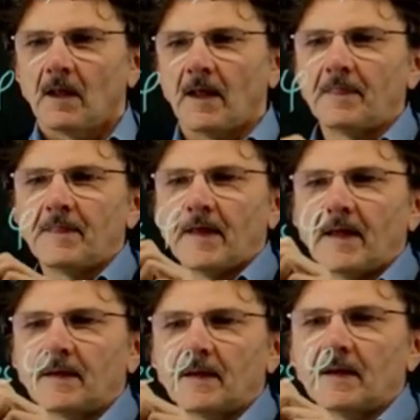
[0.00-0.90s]
And
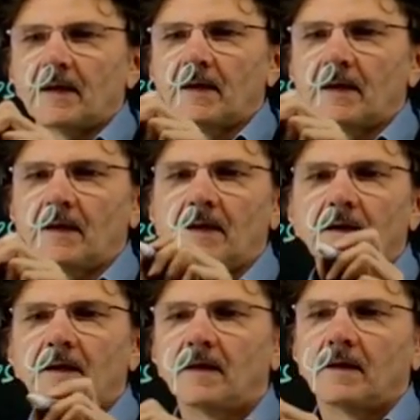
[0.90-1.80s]
then uh,
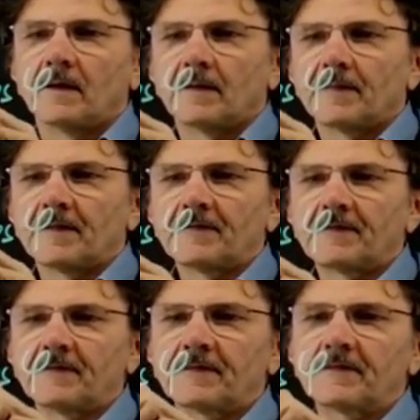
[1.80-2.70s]
this
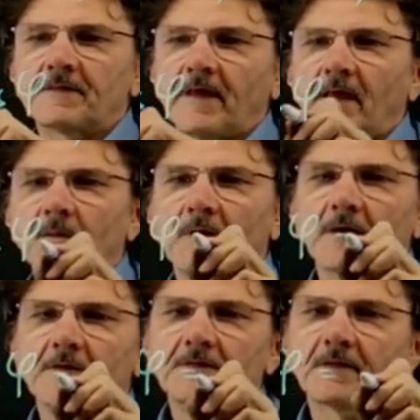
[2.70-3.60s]
is the same
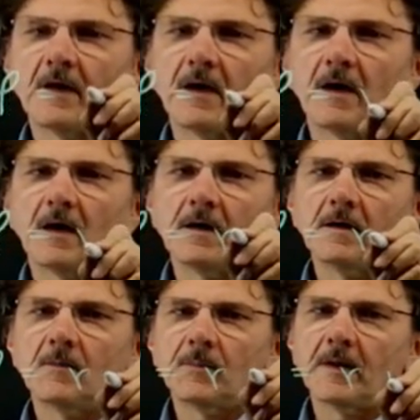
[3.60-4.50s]
as R
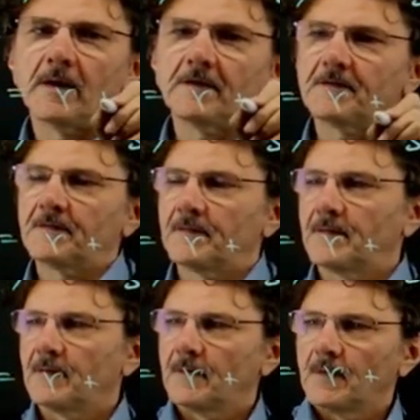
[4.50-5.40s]
plus
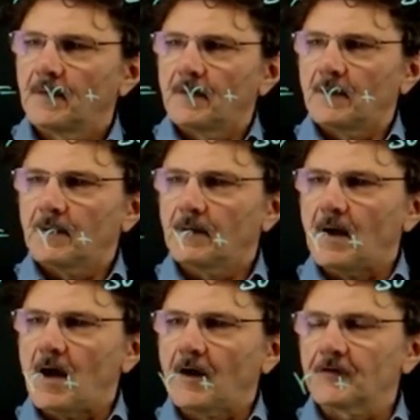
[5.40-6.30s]
uh,
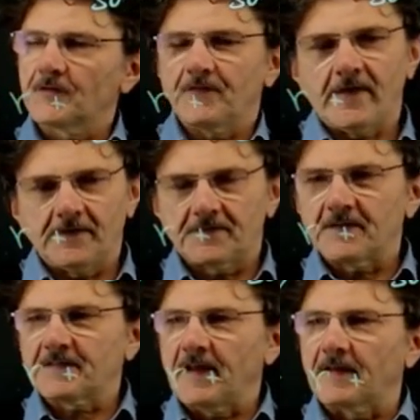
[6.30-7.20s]
R cos phi is
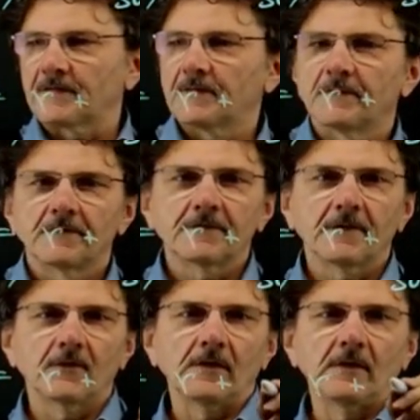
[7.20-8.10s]
just X.
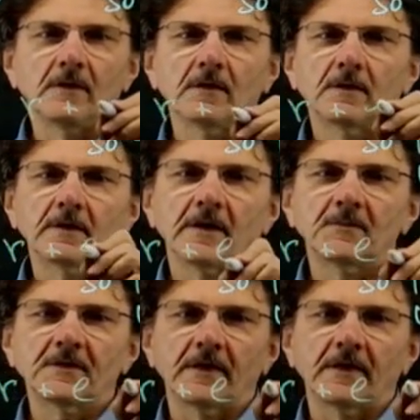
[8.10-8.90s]
So E times